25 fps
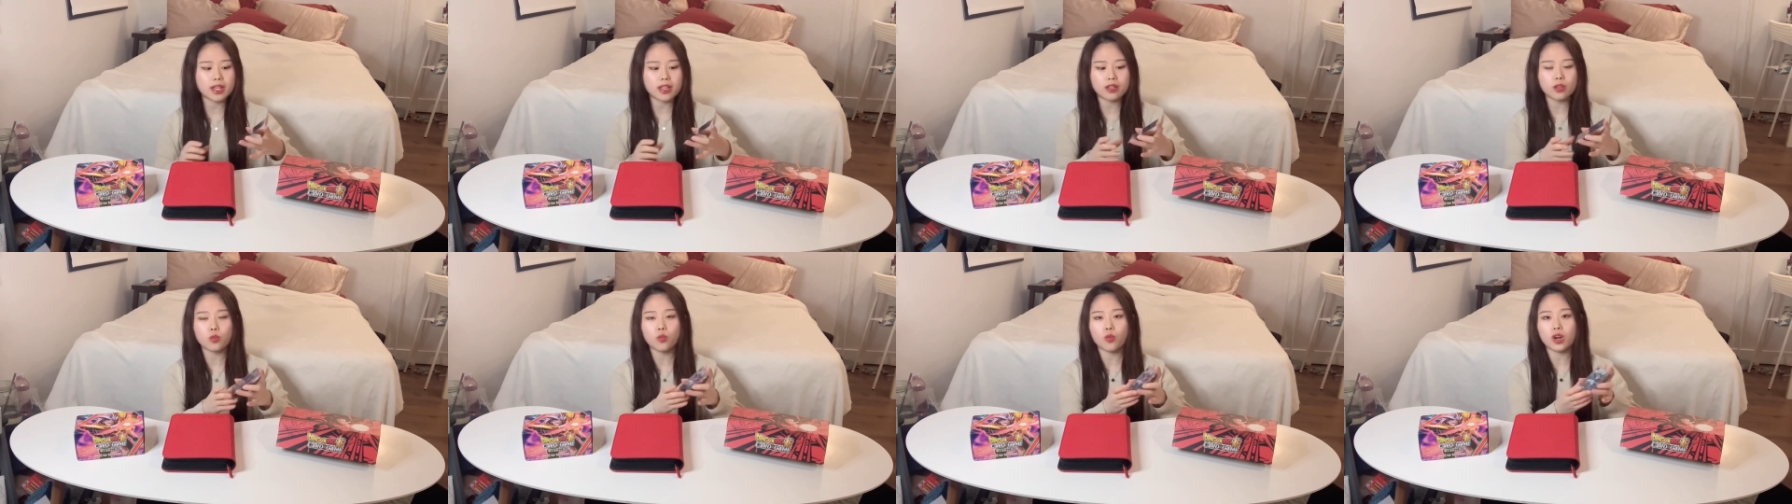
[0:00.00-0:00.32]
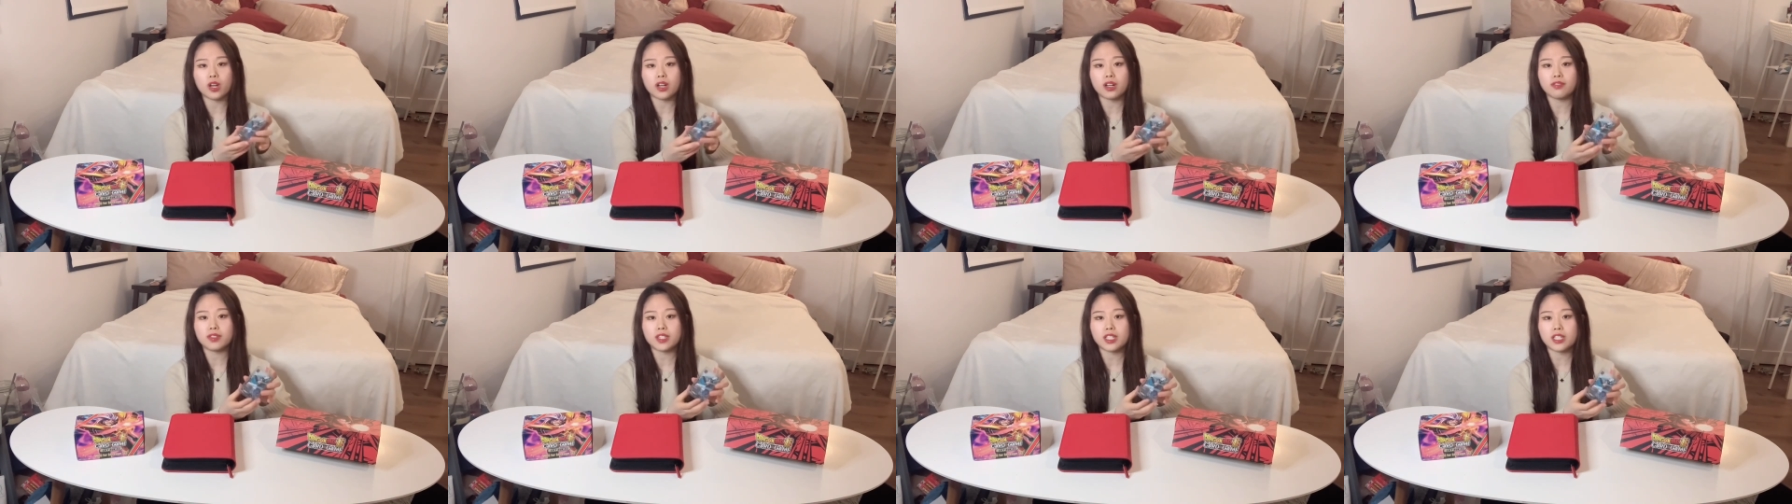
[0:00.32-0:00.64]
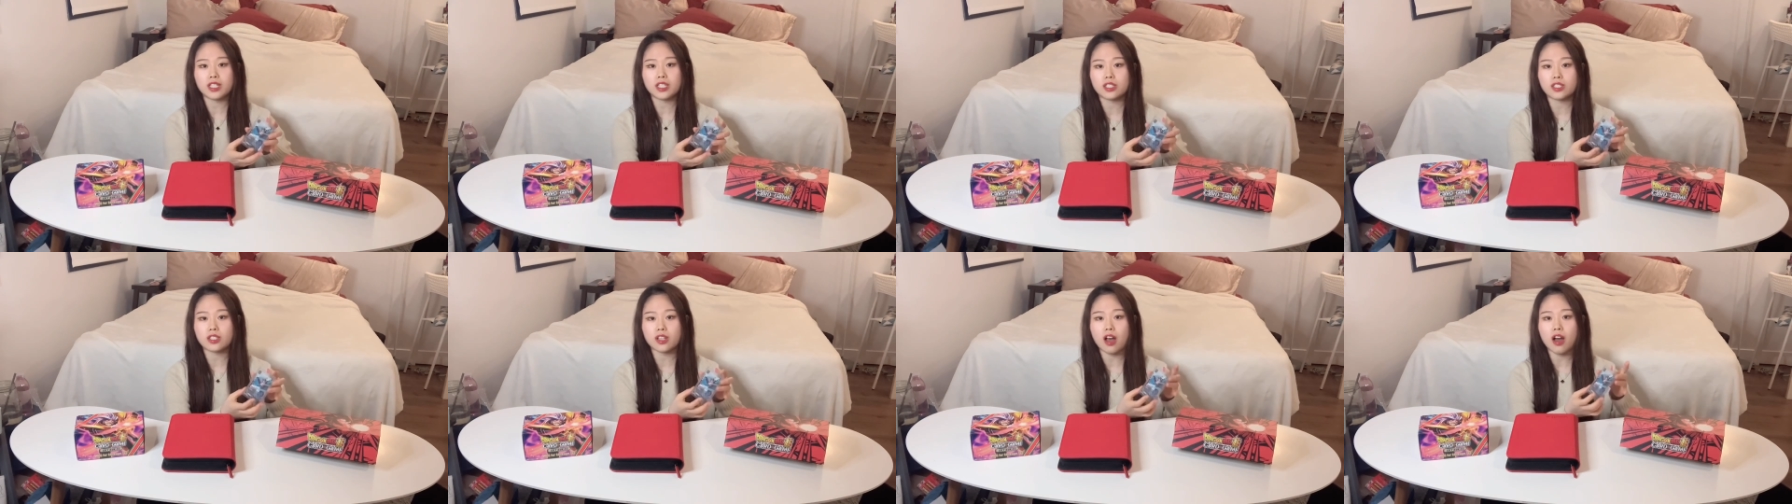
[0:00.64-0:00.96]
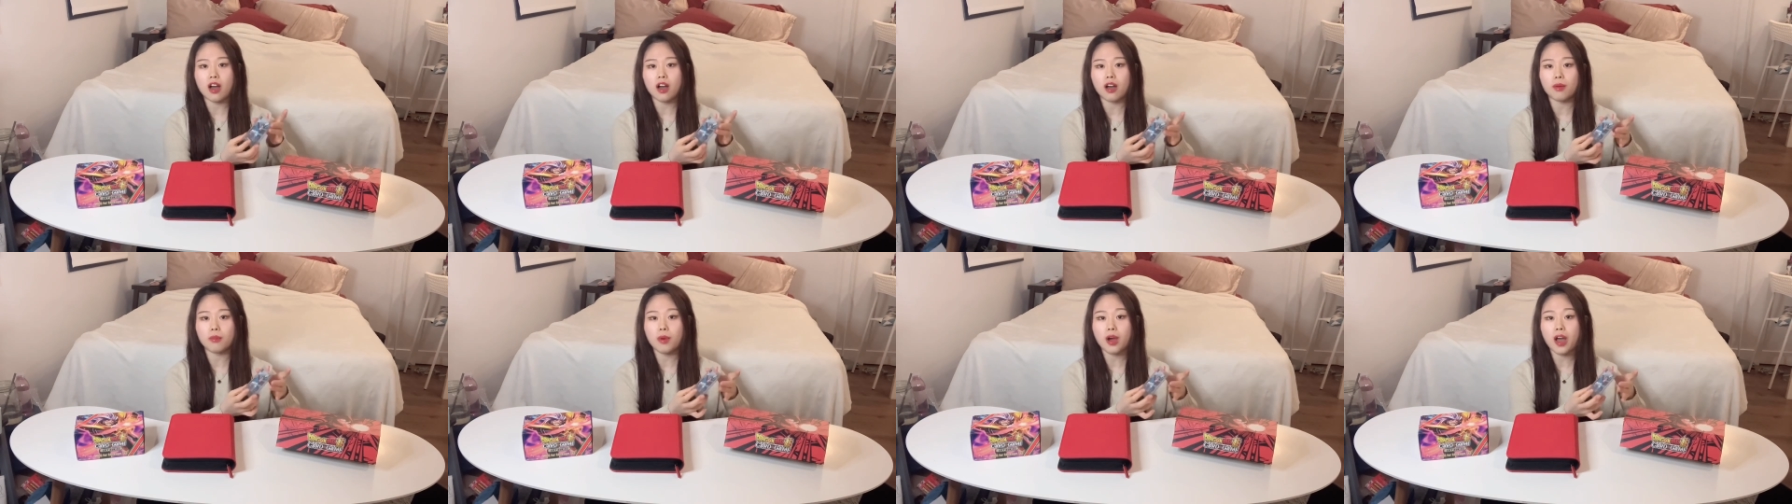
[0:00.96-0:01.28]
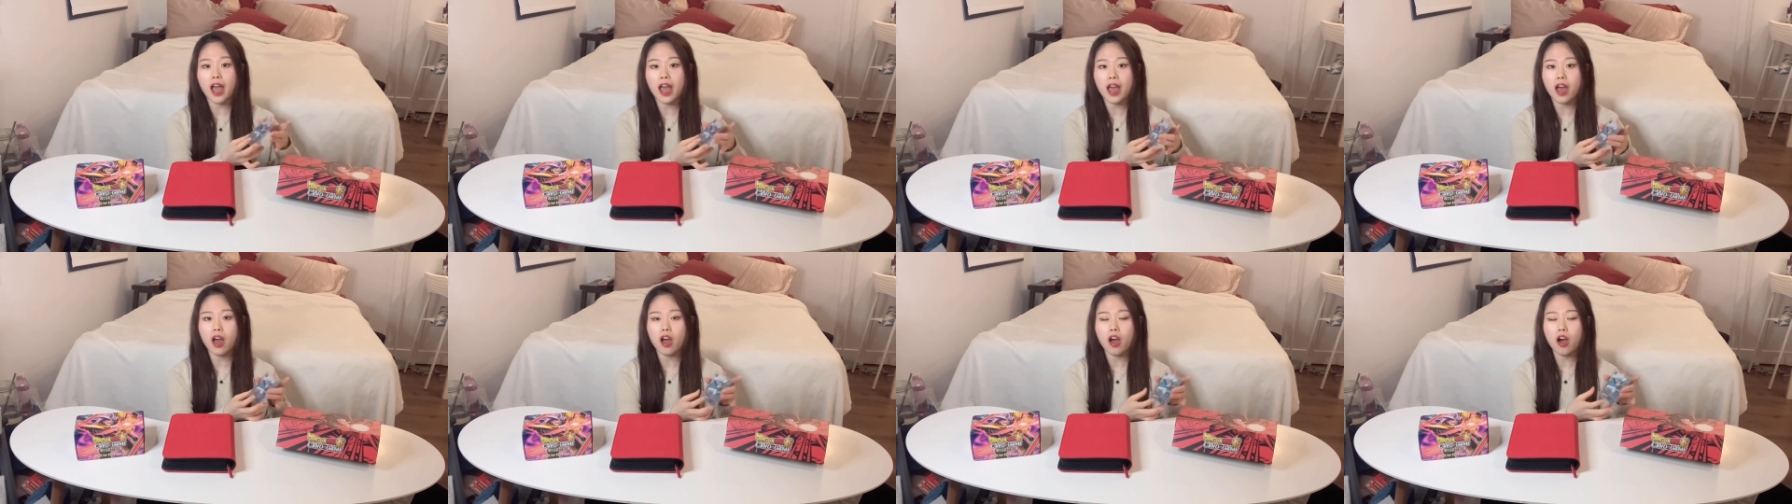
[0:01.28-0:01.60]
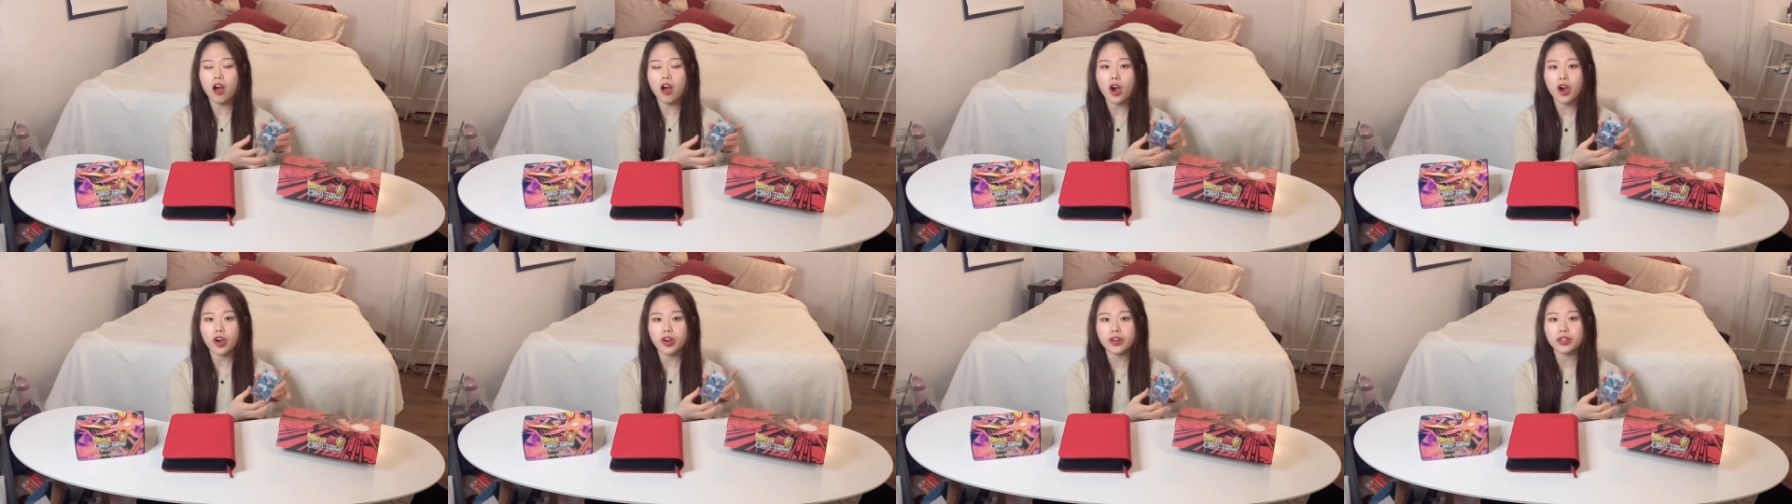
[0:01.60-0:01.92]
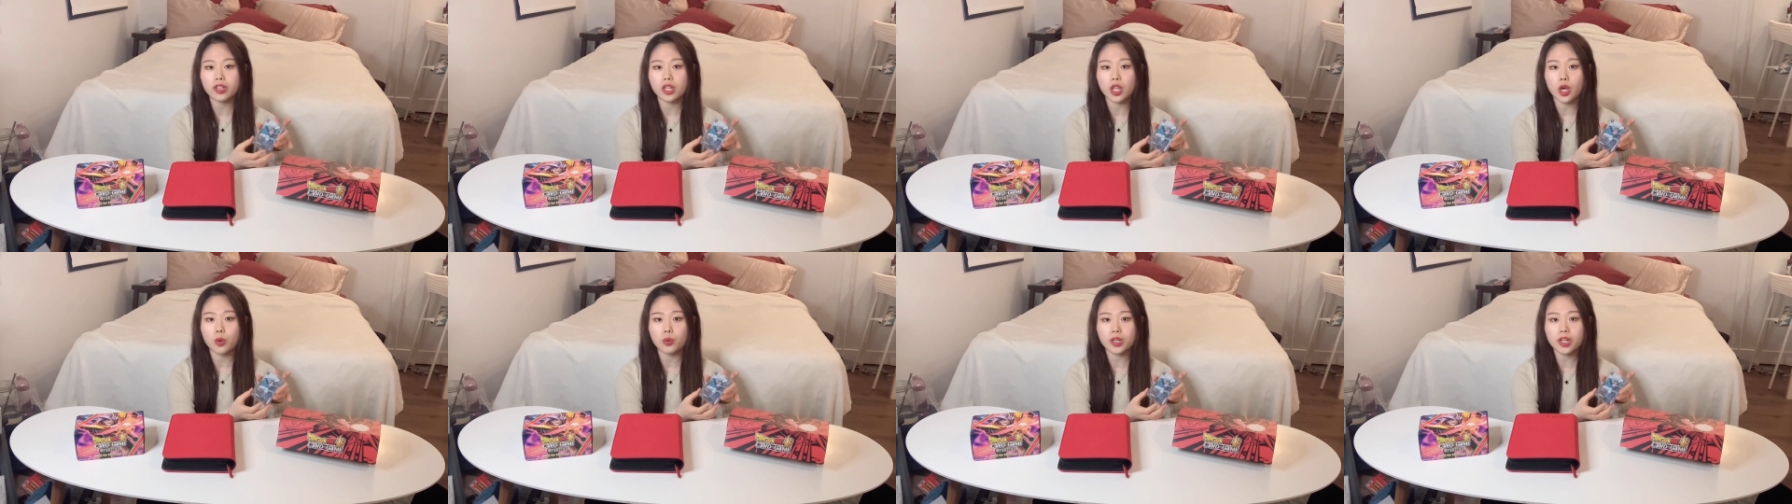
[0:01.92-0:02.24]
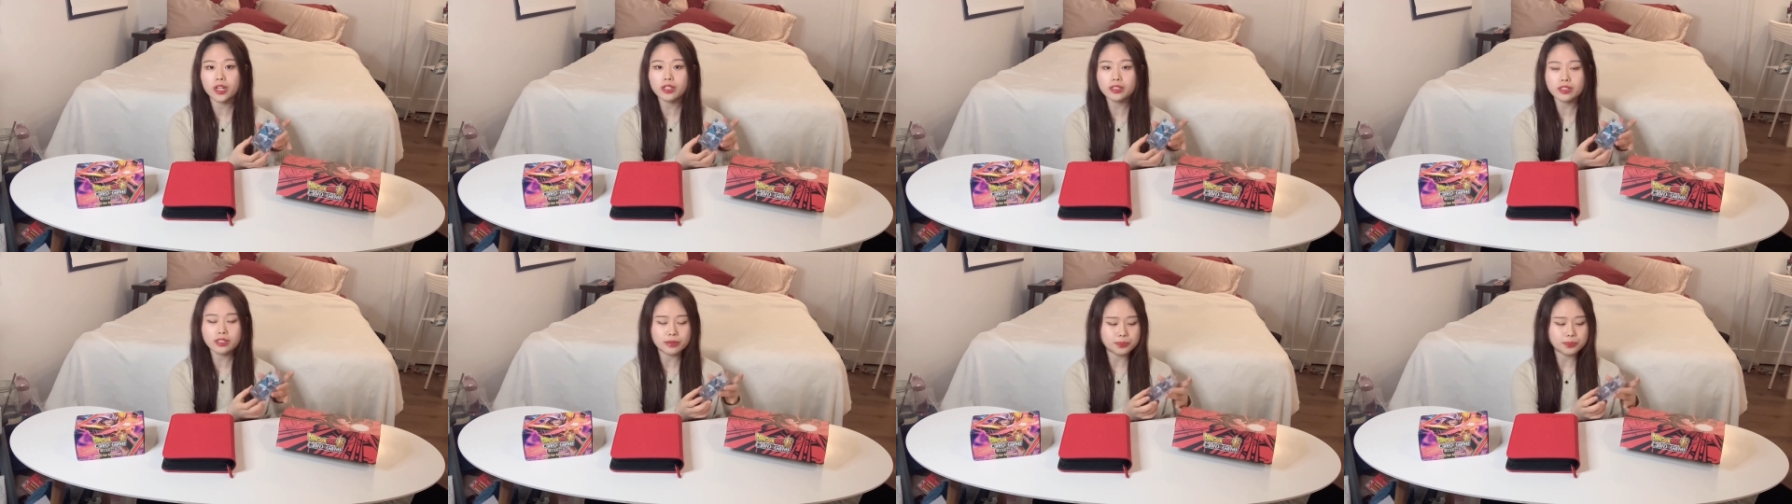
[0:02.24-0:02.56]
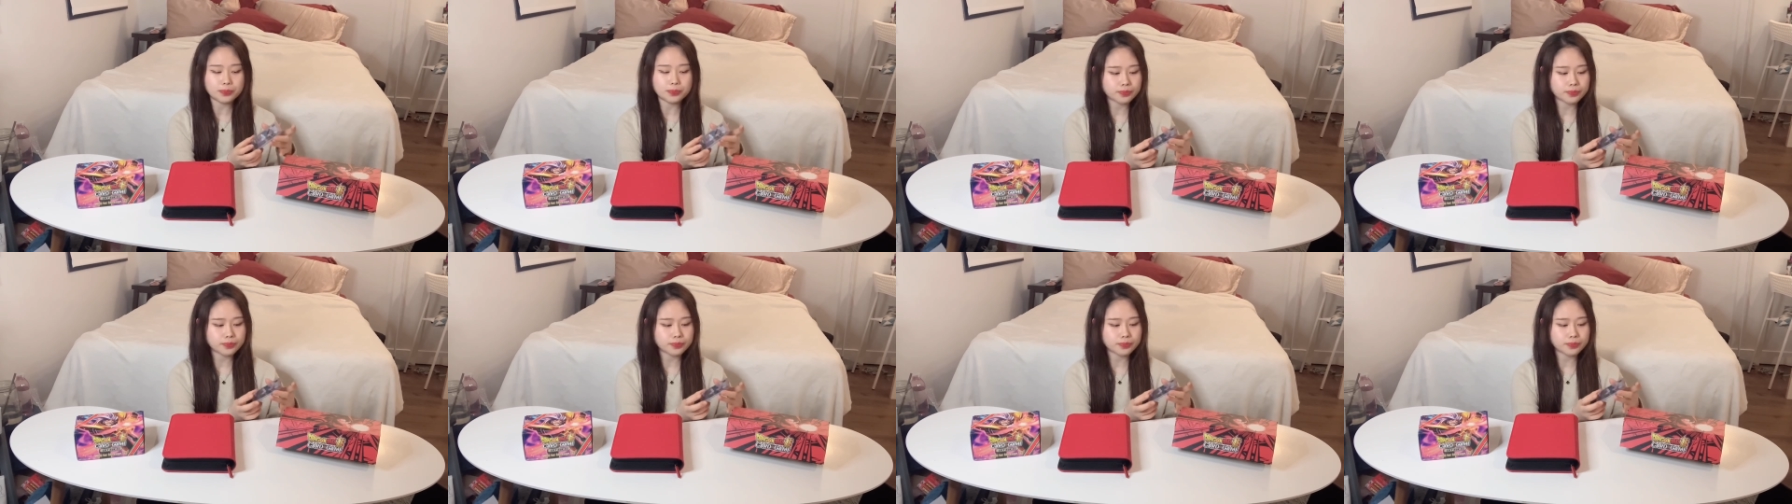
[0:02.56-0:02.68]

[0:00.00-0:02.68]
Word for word: in one of these um, hard loaders.